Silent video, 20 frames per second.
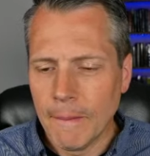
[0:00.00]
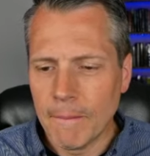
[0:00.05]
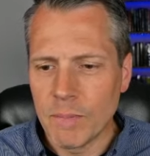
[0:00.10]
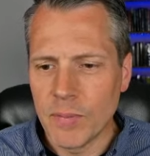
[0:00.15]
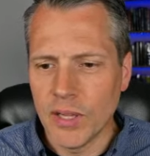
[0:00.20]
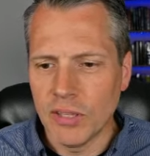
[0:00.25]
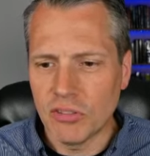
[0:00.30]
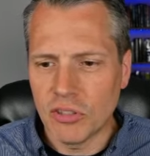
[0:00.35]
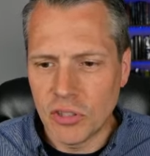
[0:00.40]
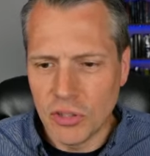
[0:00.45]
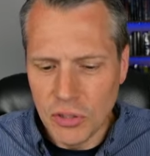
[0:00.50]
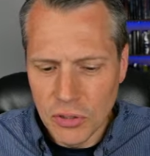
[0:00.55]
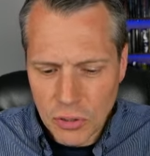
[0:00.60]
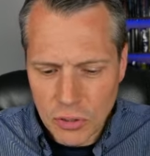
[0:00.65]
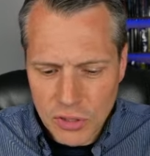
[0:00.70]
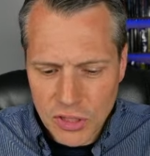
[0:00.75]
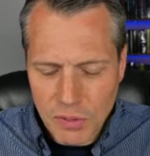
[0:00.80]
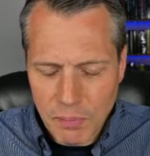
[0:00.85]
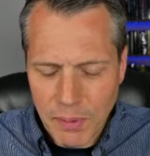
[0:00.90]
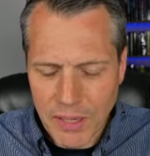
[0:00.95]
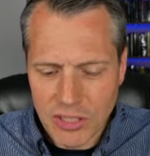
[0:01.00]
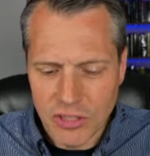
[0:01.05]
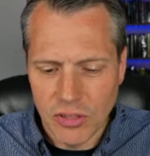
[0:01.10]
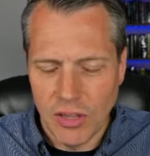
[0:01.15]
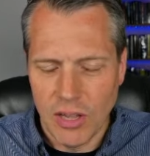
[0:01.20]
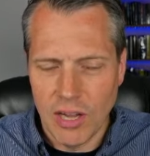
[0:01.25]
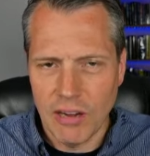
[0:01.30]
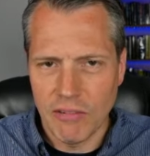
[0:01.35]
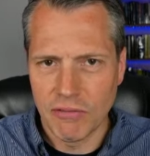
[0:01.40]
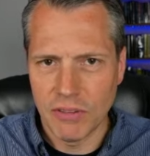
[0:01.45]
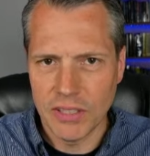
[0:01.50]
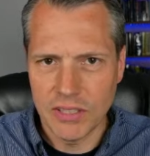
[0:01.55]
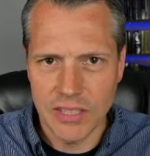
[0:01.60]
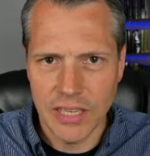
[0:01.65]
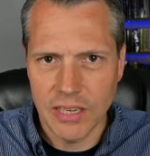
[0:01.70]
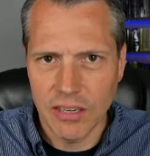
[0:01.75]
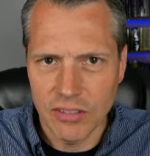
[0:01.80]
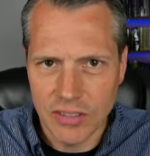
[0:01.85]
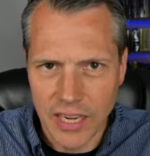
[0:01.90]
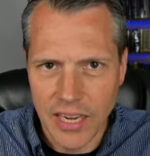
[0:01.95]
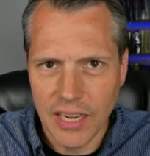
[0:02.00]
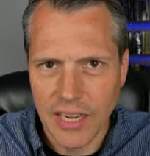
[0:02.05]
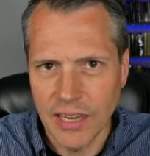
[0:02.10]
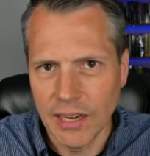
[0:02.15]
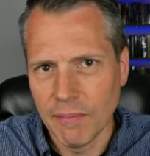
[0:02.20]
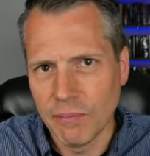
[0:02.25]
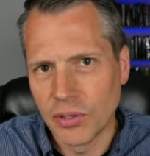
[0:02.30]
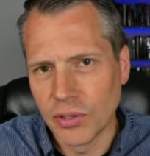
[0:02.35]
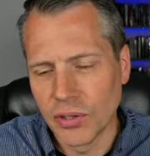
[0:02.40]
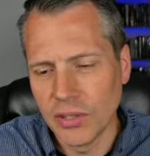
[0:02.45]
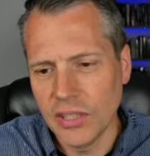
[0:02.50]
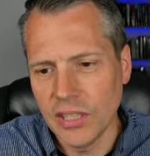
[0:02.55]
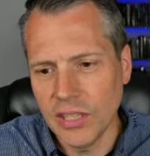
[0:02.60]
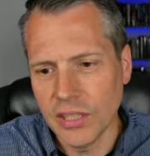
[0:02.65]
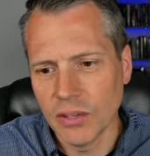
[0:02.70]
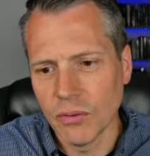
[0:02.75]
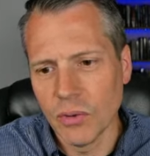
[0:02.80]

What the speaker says: the 2 special offerings that are taken up during the year.